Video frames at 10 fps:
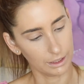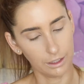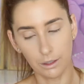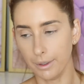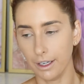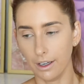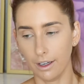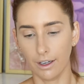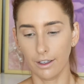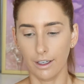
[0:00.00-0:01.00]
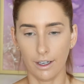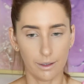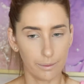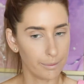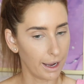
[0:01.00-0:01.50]
A little bit of
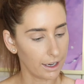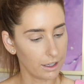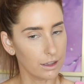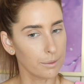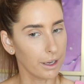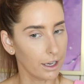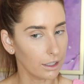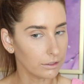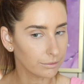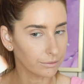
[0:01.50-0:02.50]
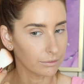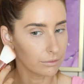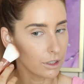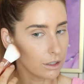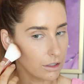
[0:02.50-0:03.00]
kickback in the pan,
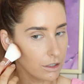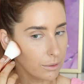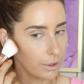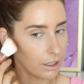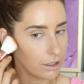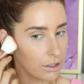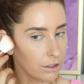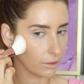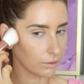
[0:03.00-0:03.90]
not too much.